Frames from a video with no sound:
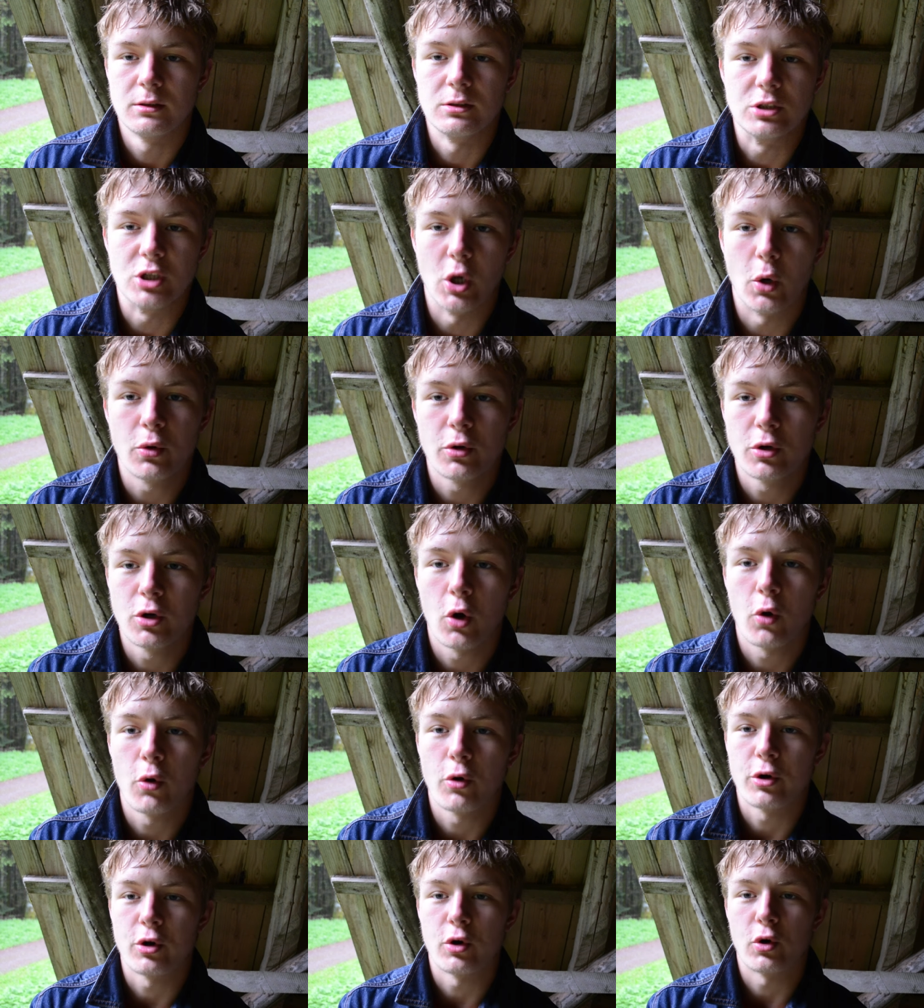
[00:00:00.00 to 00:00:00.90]
Don't
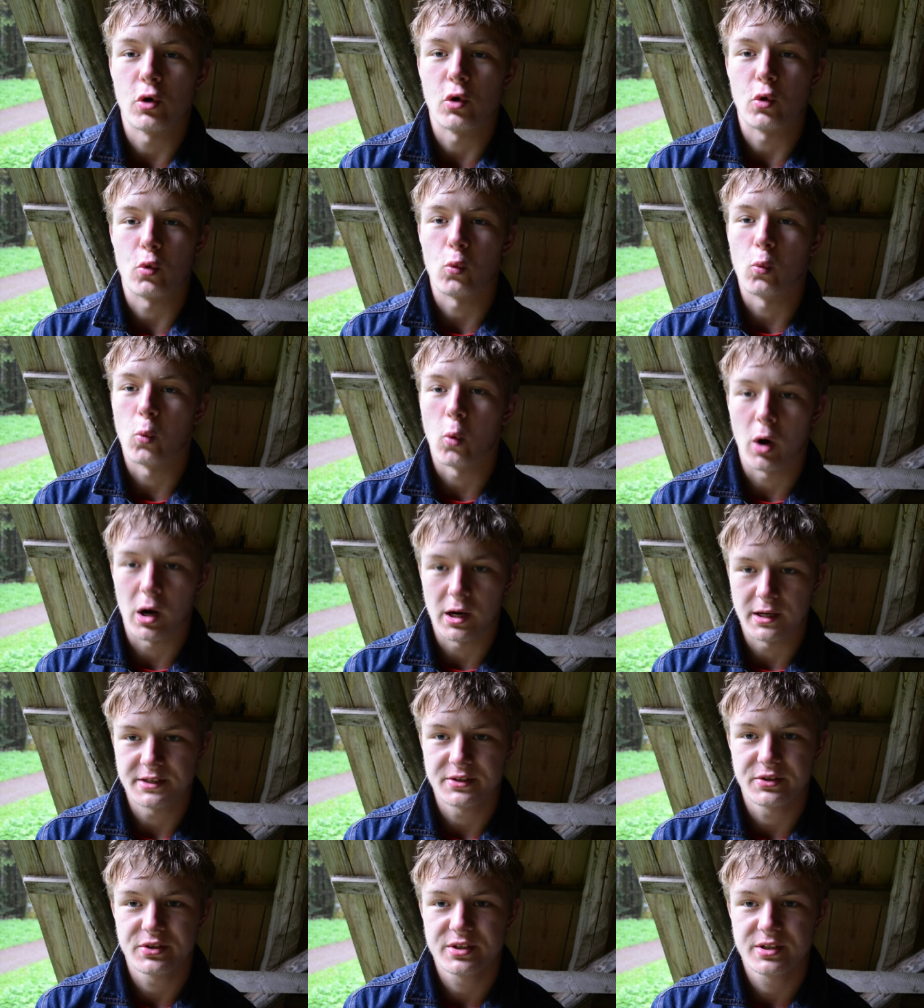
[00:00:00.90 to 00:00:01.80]
know your
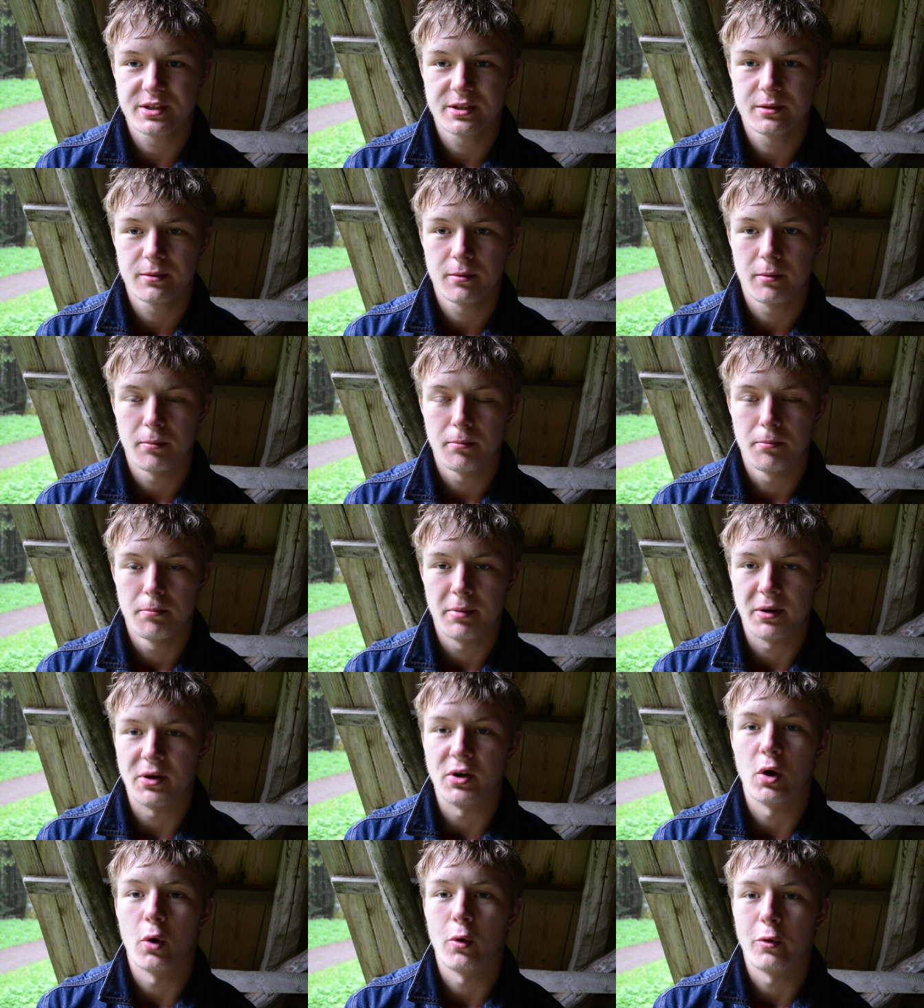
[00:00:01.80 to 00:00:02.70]
what,
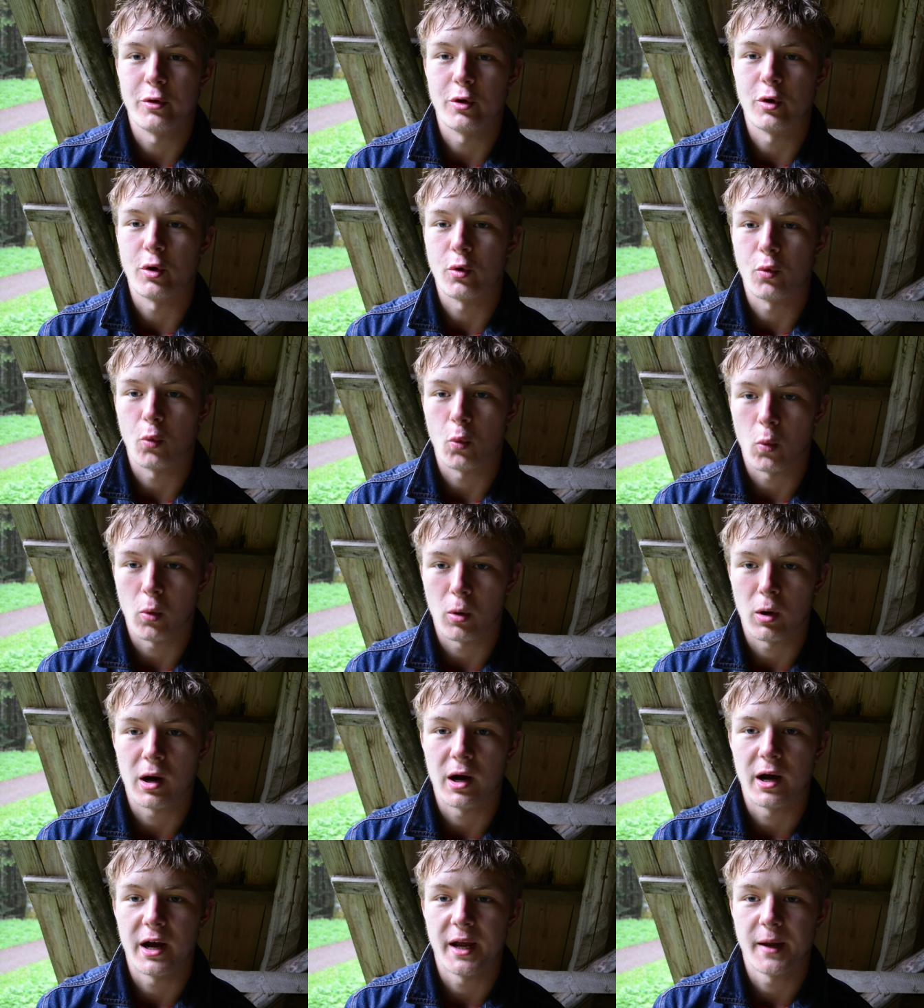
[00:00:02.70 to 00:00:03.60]
but know your
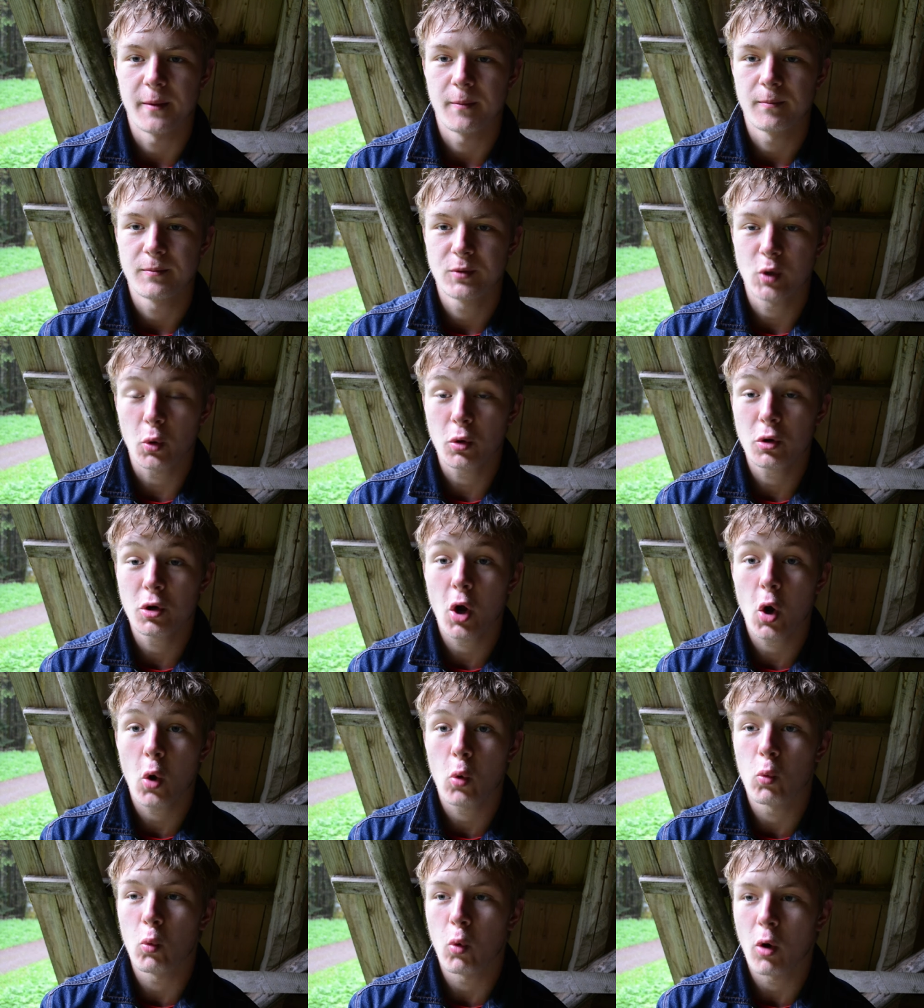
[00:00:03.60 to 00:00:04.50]
why. Don't know
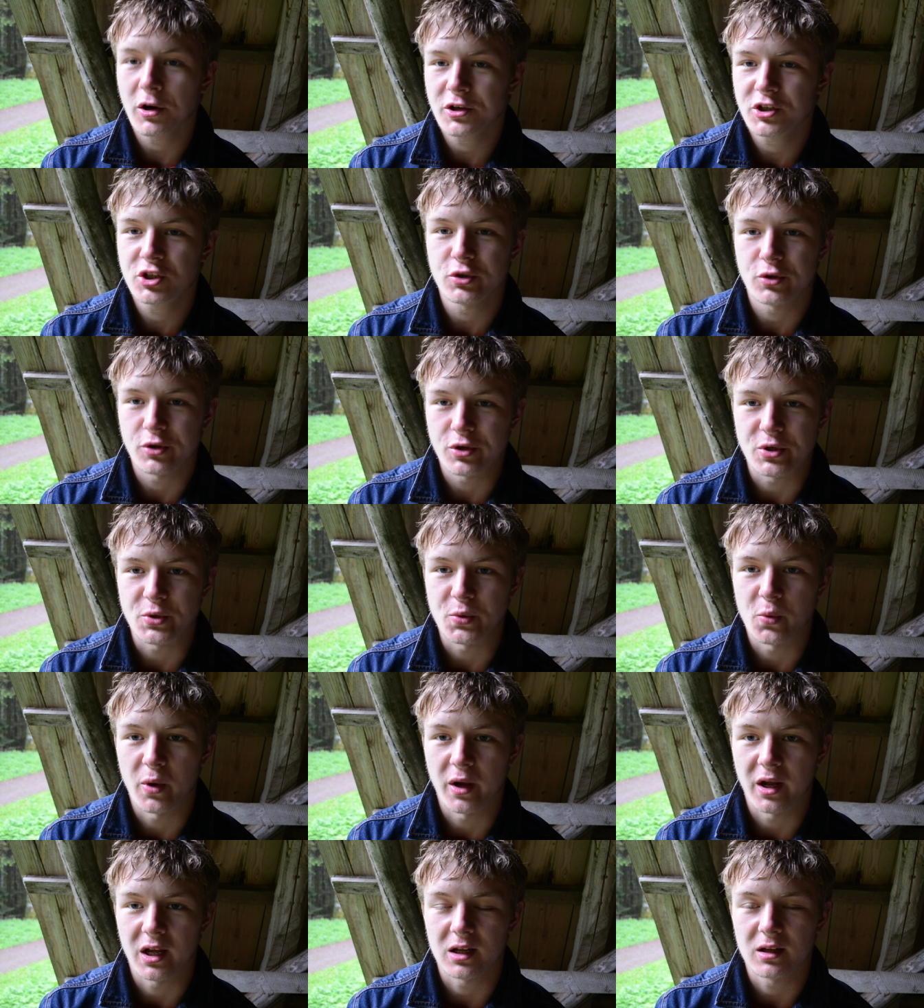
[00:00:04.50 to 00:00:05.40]
what you're
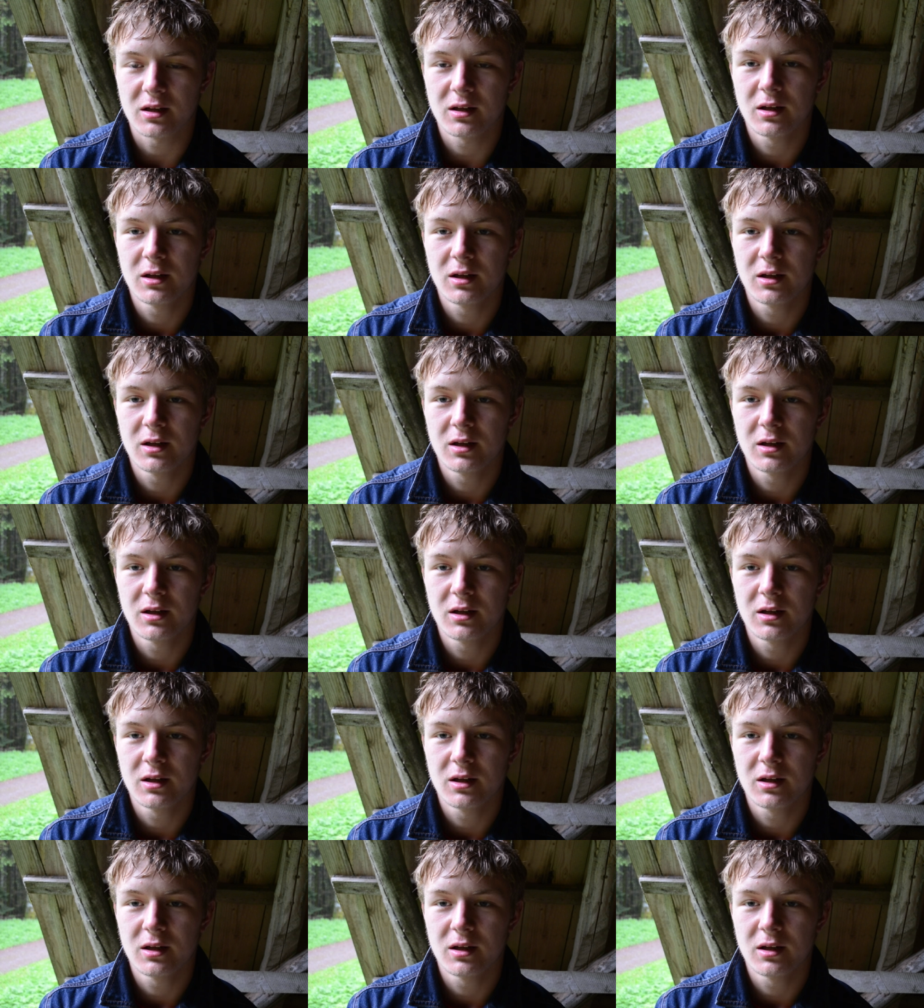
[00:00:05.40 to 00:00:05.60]
doing,